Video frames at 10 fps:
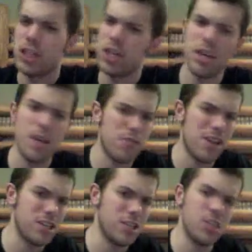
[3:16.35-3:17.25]
Johnny Depp was
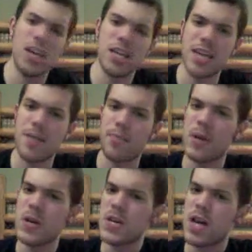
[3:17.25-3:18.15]
actually a Johnny Depp
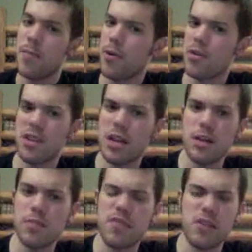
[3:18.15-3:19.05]
impersonator.